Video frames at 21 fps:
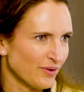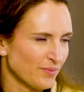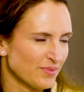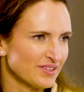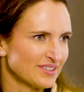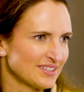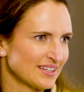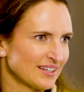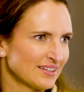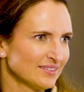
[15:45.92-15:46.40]
from
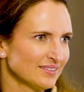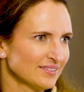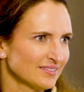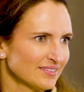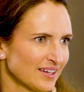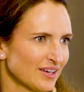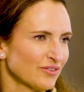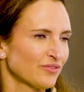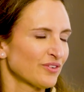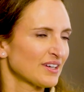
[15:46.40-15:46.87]
the deal
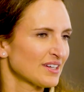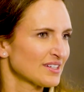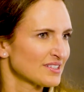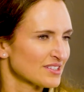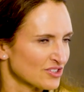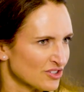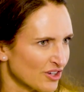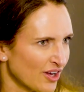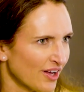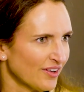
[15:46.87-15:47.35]
if it
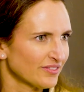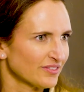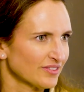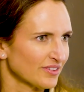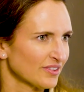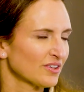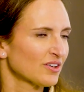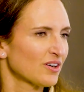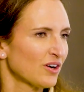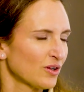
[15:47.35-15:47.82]
is not
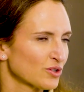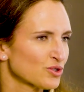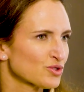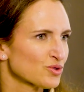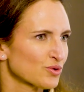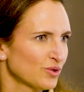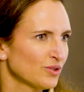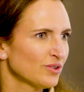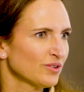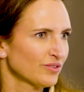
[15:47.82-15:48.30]
a
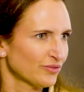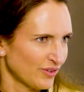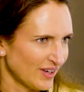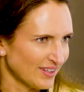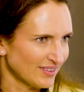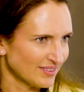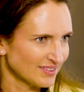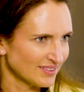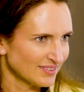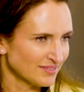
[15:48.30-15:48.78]
cultural
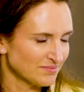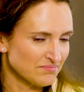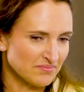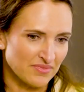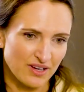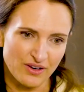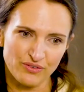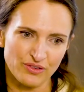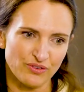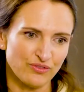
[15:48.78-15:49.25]
fit. Yeah.
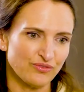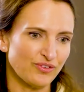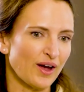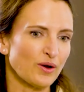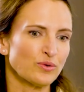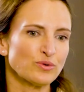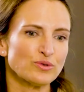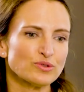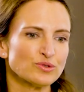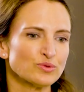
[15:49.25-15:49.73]
If the
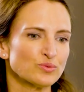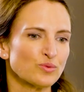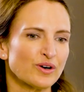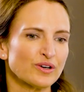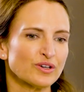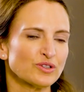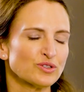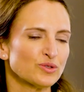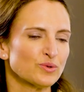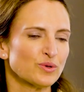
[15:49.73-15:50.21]
founders
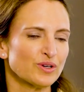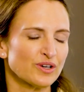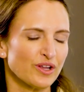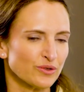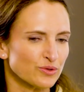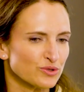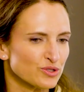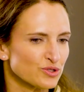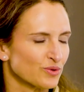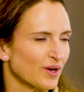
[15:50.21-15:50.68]
want to do
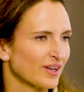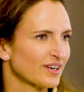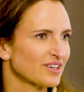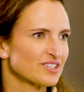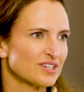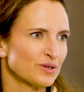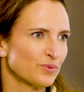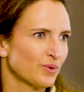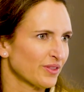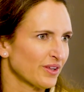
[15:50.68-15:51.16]
another
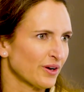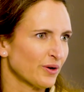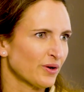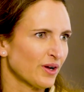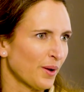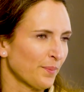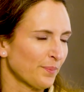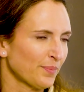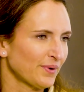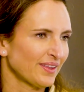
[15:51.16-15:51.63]
strategy with their
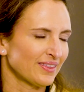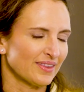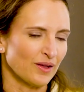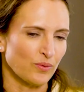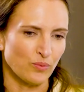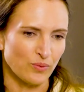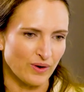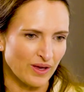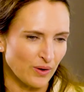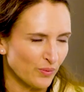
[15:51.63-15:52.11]
company,
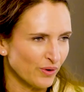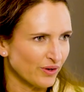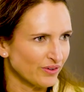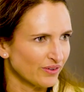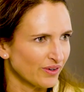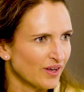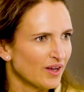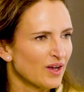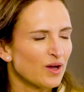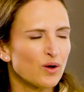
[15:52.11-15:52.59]
then we would.
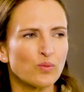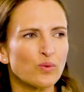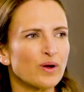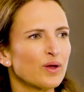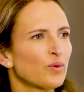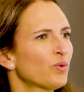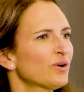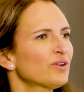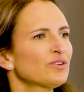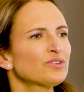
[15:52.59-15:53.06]
We
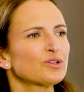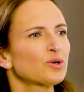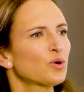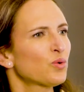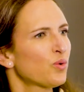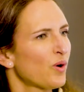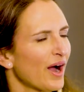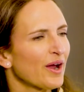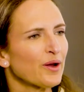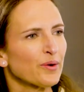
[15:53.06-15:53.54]
wouldn't
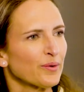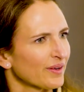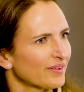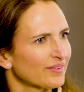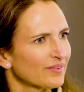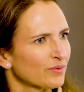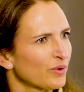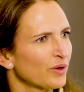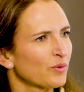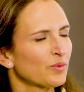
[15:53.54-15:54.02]
acquire
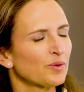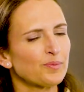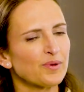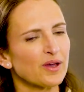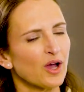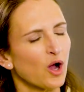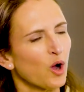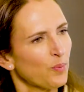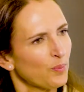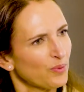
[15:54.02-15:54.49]
it. We would
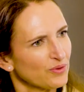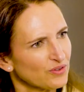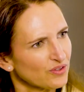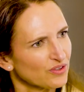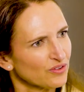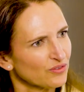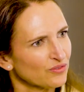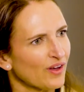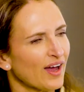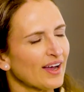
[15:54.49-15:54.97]
be open to
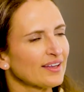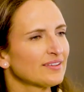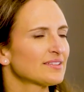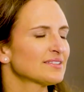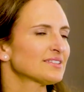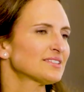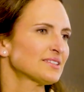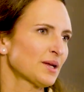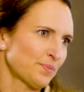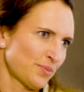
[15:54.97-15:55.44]
the fact
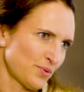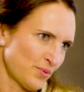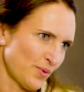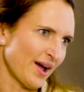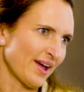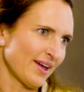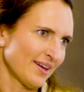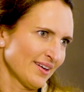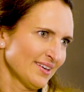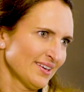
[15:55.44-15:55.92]
and step
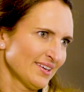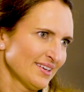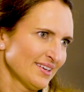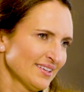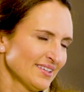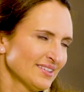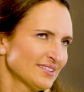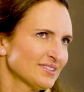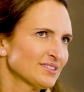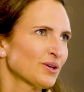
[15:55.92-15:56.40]
away.
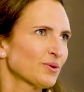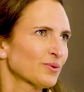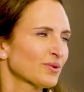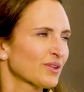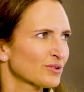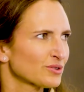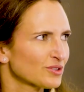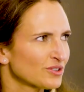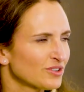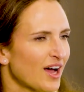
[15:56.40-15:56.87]
So
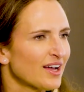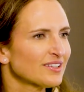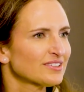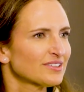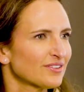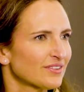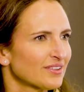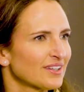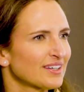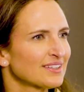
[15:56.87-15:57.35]
there's
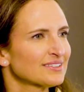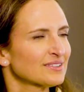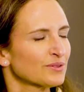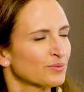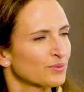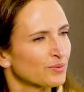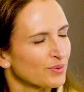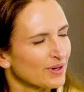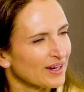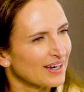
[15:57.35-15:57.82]
lots of things that
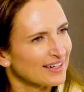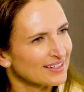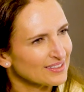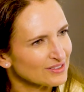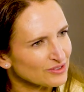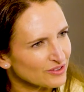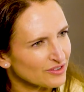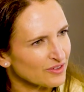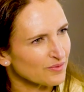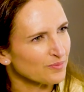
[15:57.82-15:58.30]
really
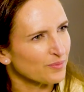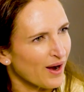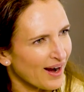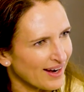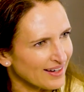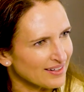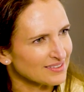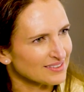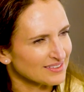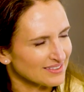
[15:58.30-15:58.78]
sort of
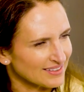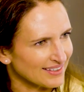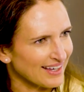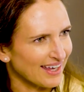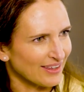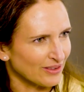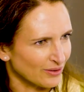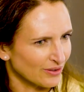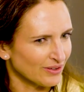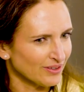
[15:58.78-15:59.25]
bind us
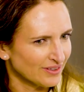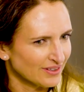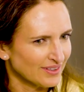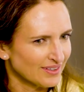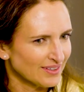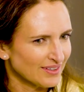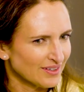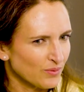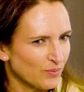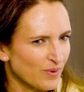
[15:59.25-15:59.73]
together,
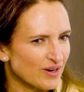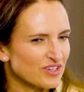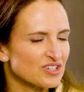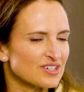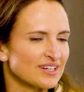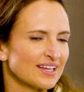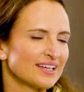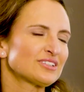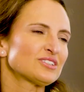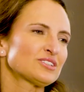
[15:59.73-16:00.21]
which
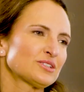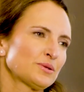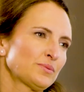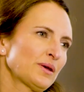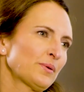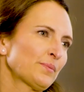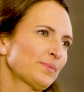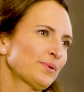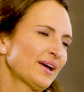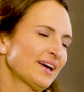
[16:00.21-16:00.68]
needs to be
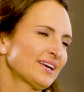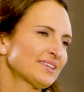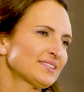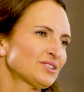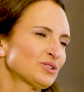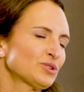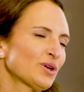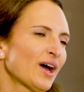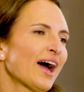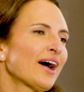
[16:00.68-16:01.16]
in
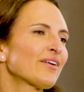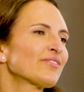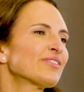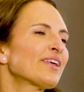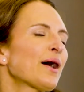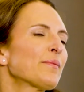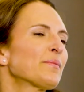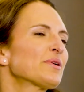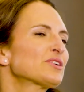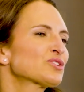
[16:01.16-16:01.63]
place to have
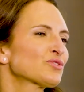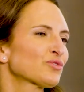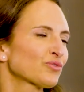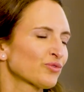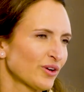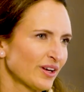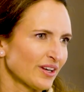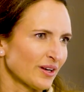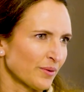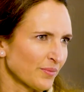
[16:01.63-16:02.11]
that much
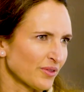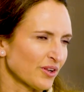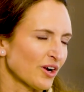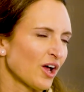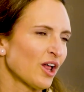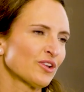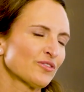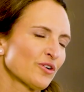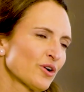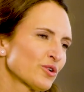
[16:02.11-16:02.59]
freedom that
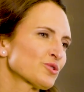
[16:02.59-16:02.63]
all of our